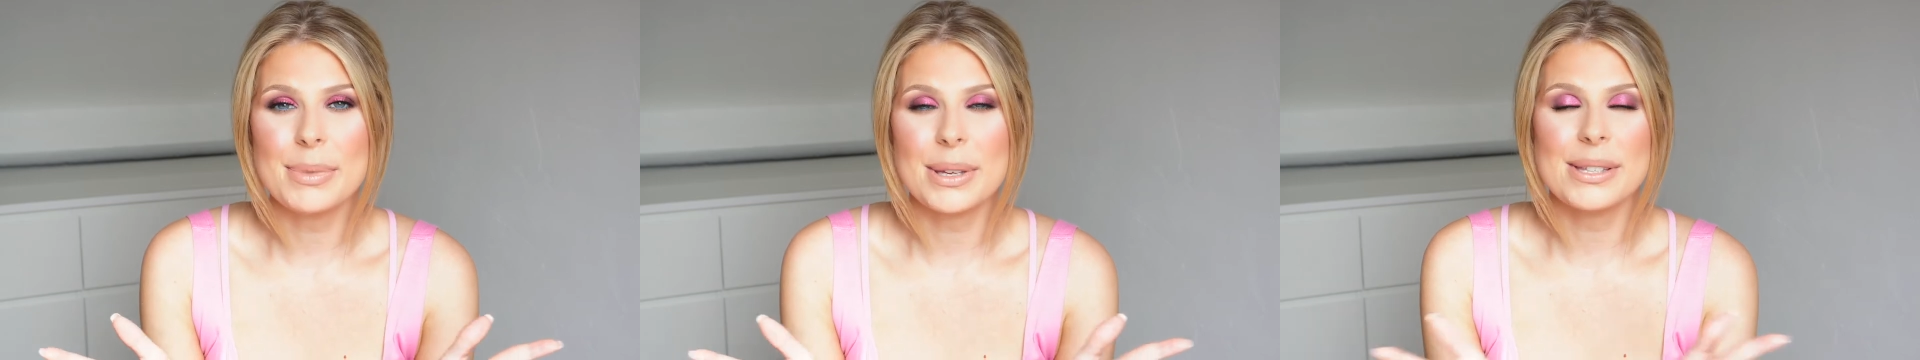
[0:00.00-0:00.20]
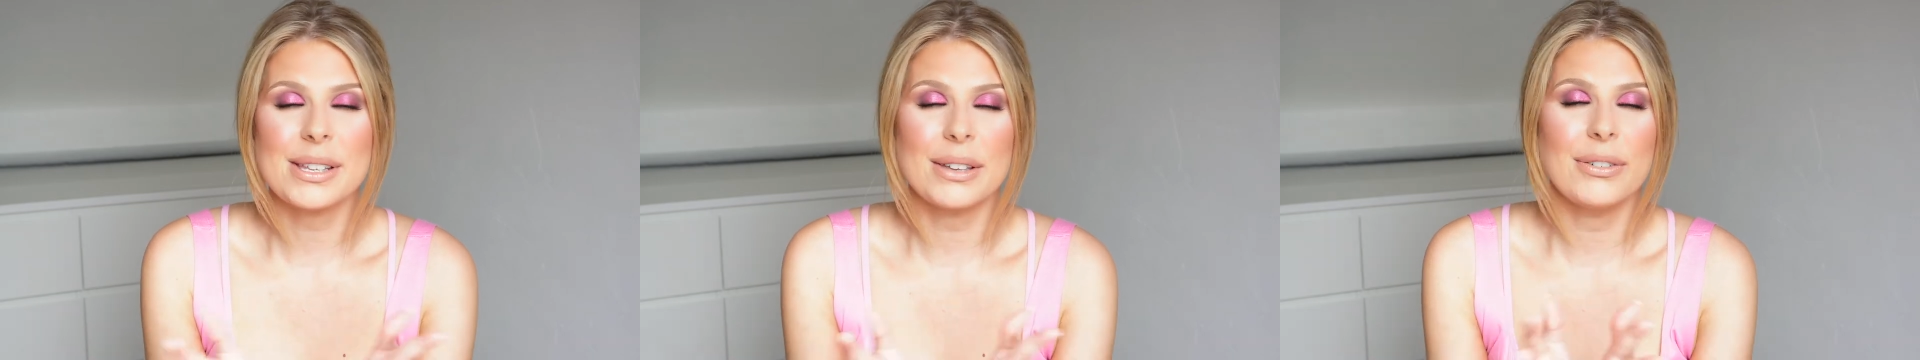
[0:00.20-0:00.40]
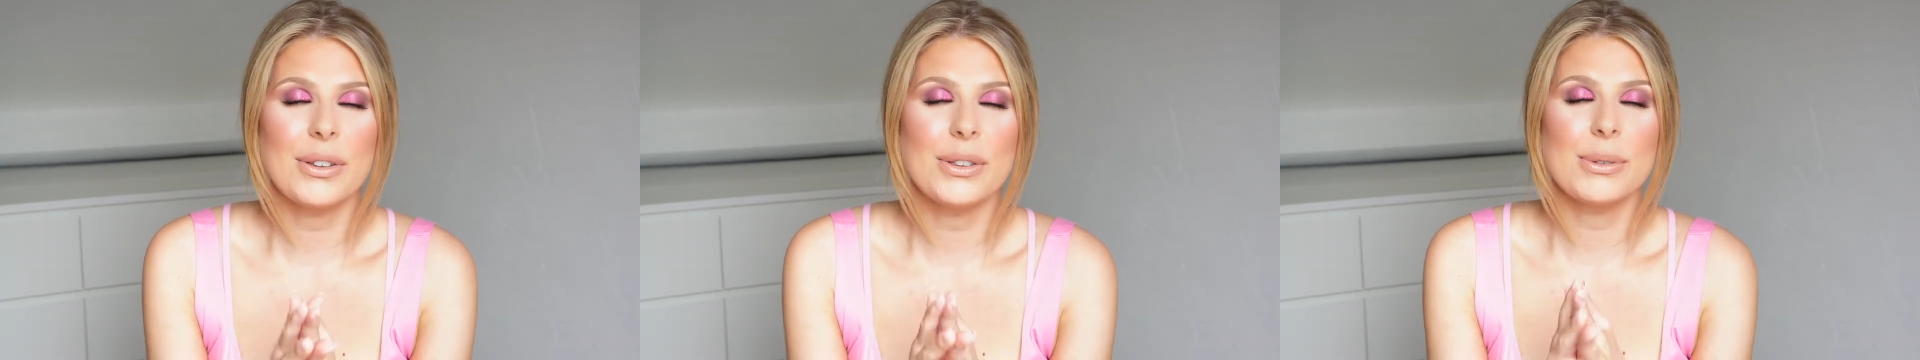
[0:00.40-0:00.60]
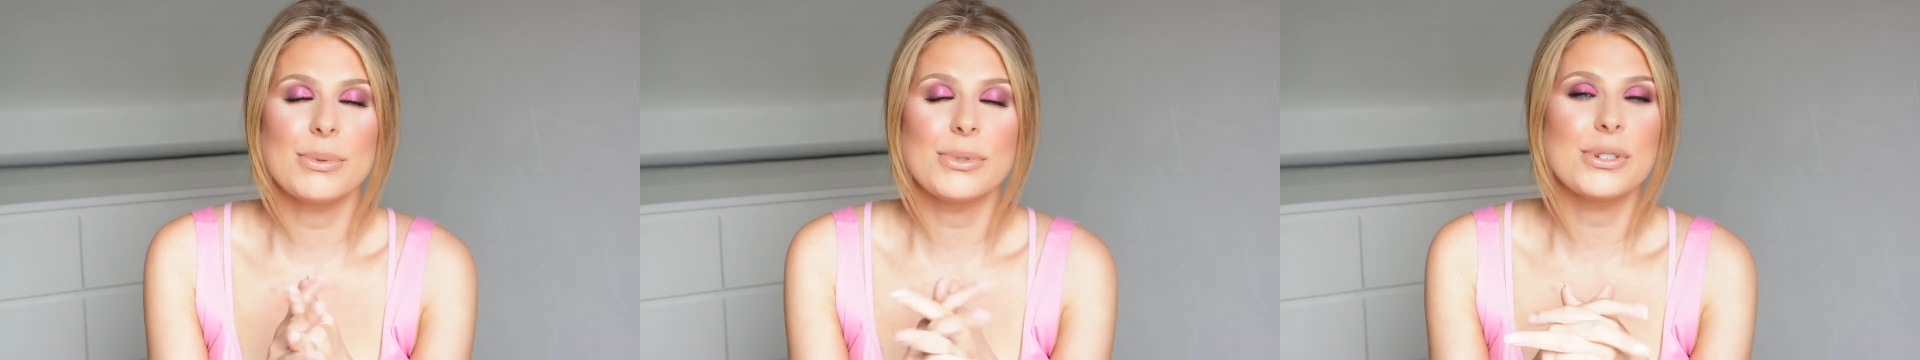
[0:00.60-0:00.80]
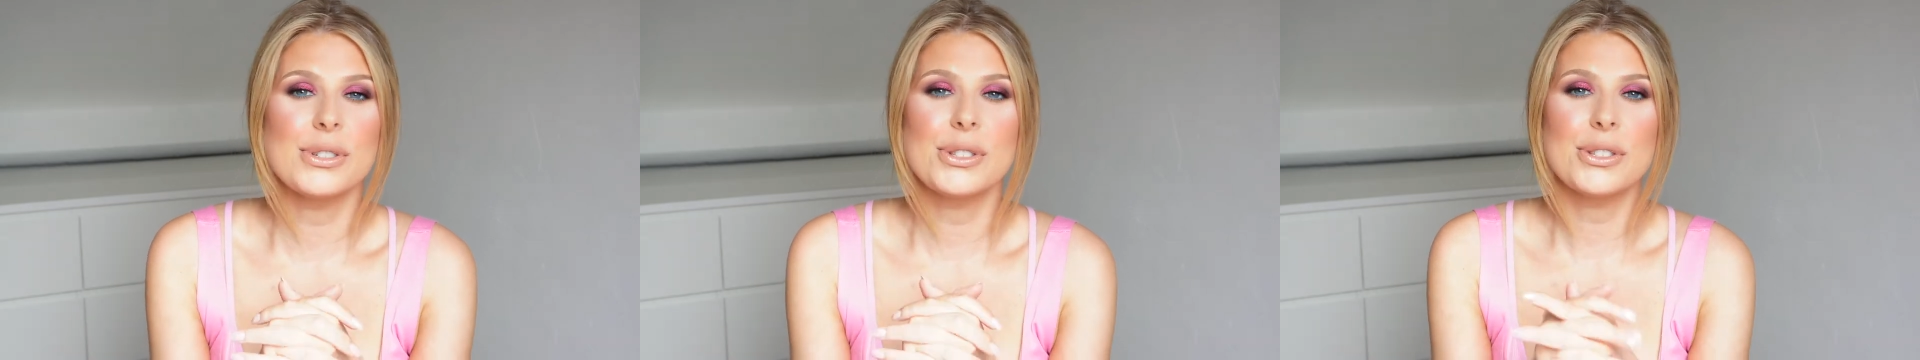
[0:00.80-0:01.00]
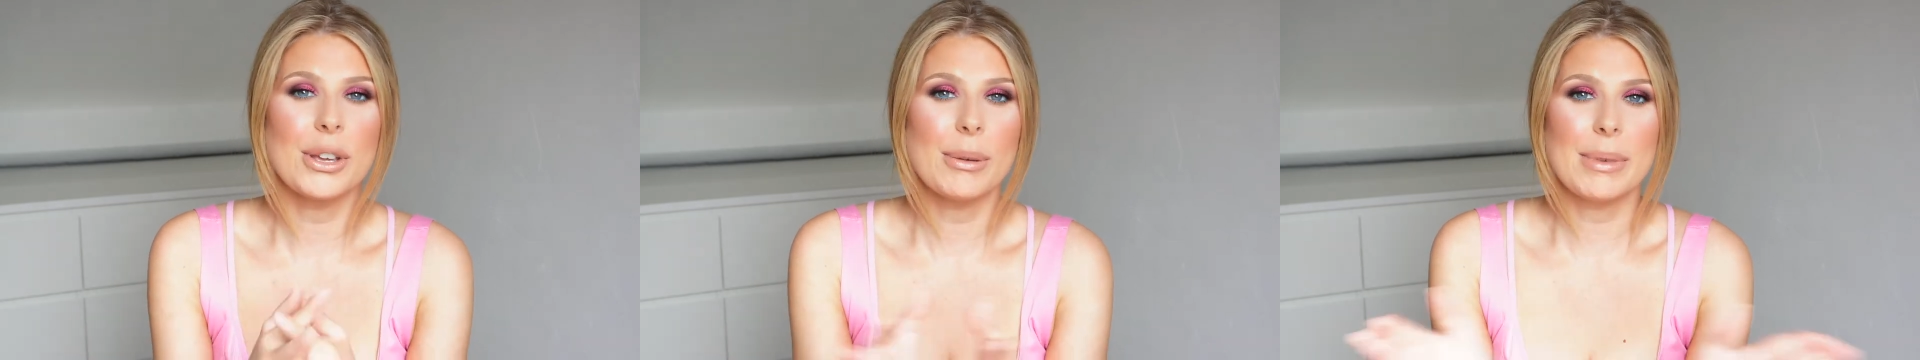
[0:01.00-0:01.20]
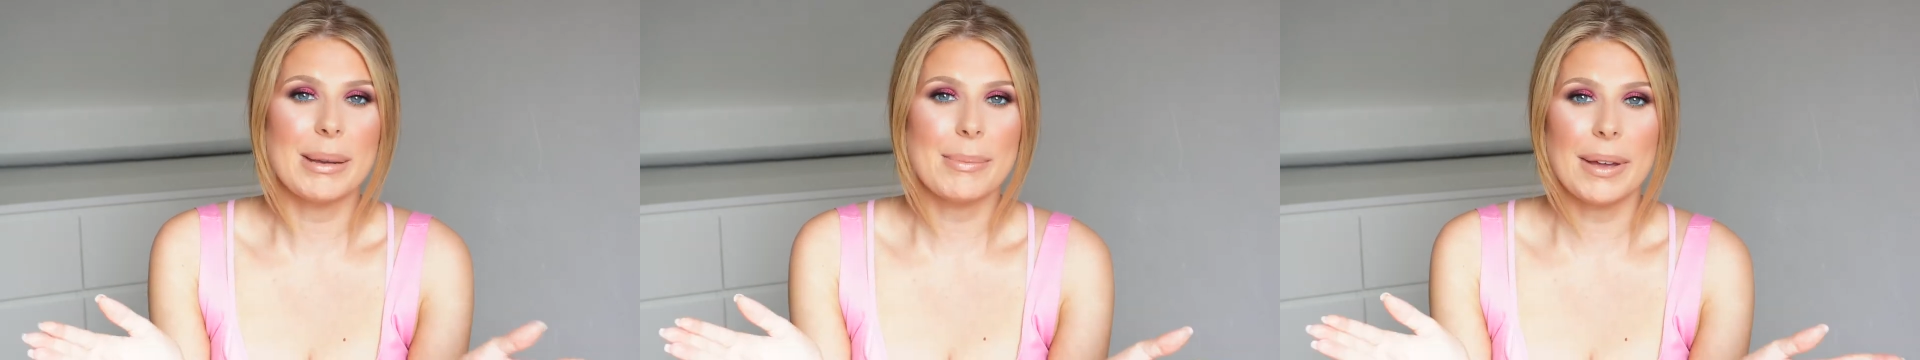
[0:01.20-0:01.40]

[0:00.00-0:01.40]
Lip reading: because I felt there was just so many